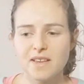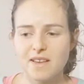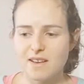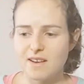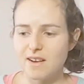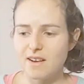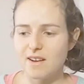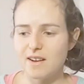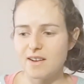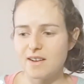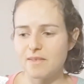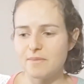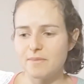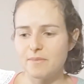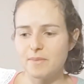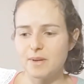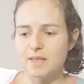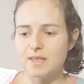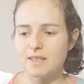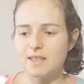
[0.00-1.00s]

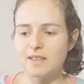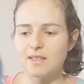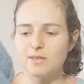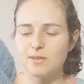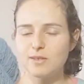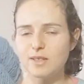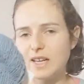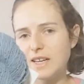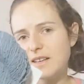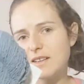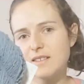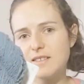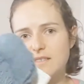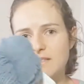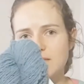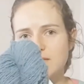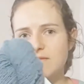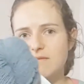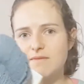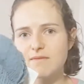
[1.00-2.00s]
but I do like
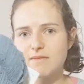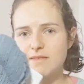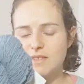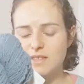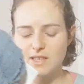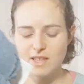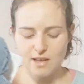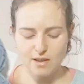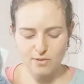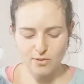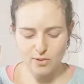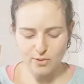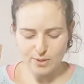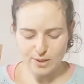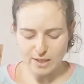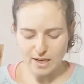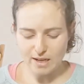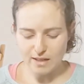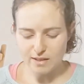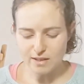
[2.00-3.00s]
those
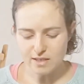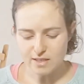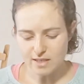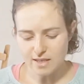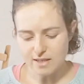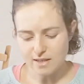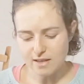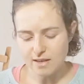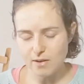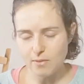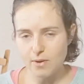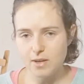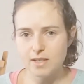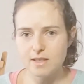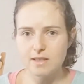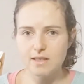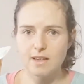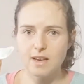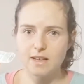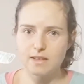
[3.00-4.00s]
colors. And then I wanted
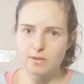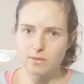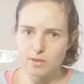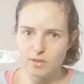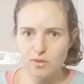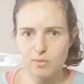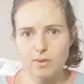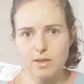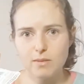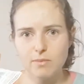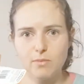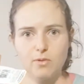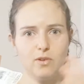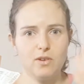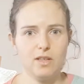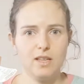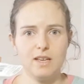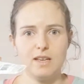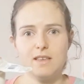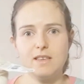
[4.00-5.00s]
the other one to be more
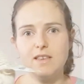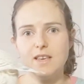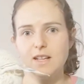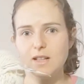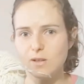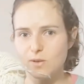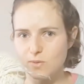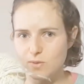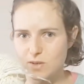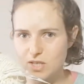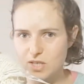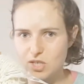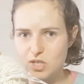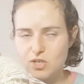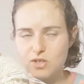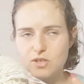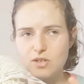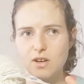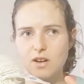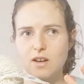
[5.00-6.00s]
like
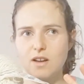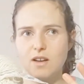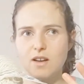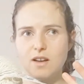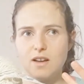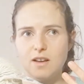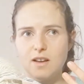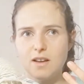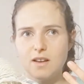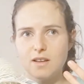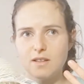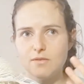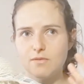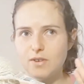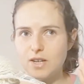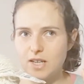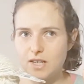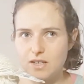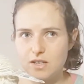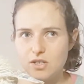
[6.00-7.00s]
yellowish and
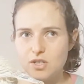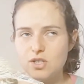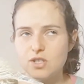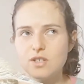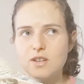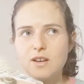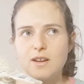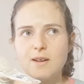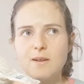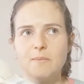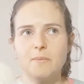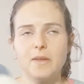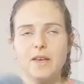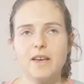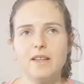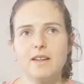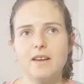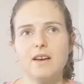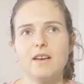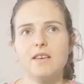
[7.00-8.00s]
reddish, and
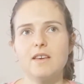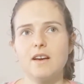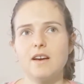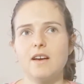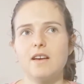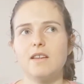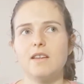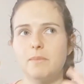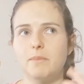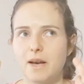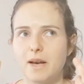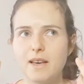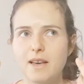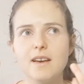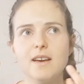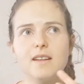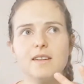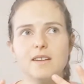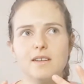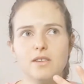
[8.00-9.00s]
in my
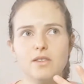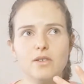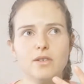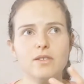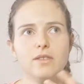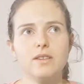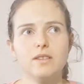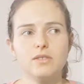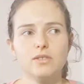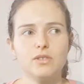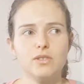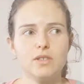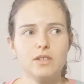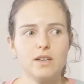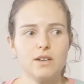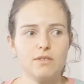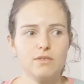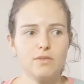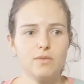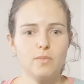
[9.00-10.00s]
head I thought they'll turn
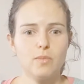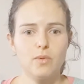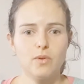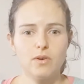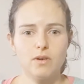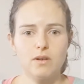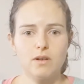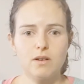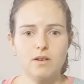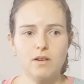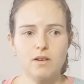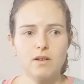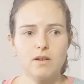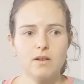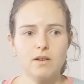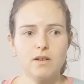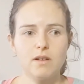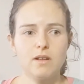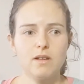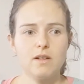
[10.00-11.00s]
out more
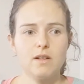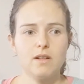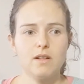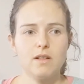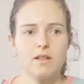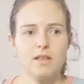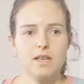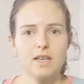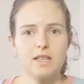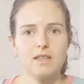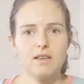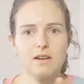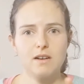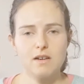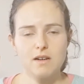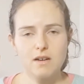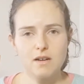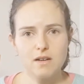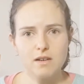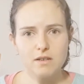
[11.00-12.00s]
like
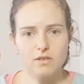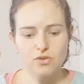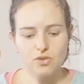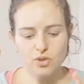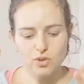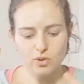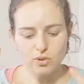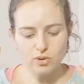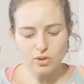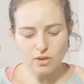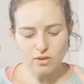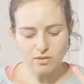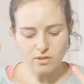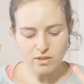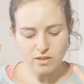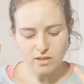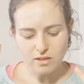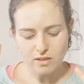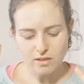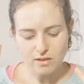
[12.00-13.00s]
darker and jewel toned.